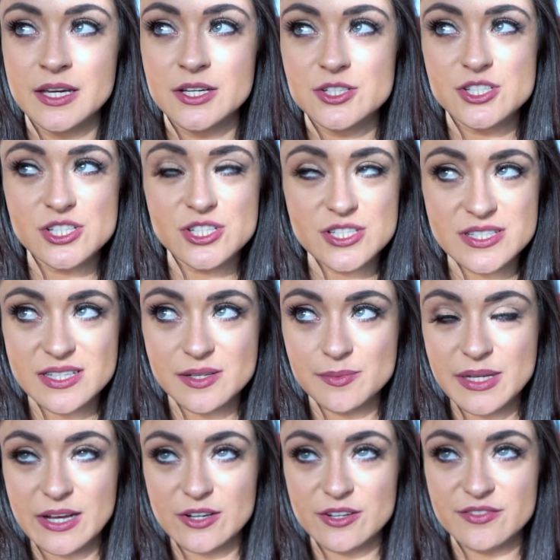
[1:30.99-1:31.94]
She just
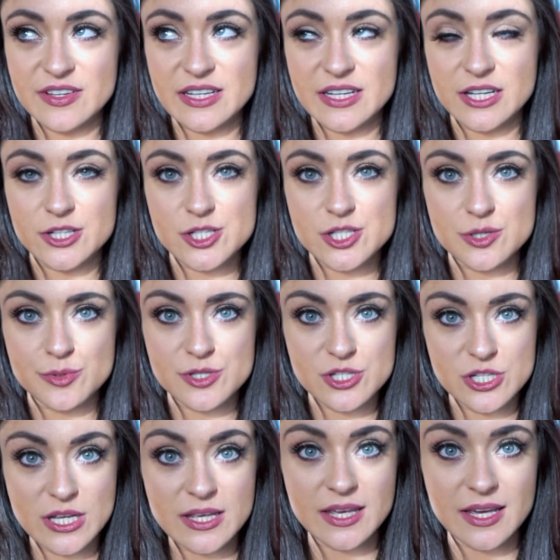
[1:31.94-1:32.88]
seemed out of it and she was
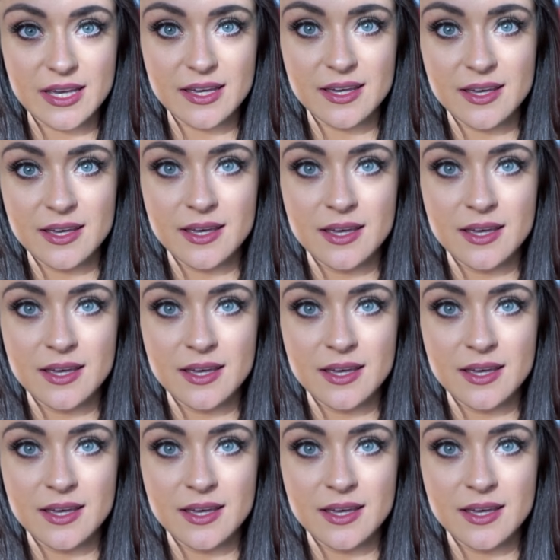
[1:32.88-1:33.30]
shaking.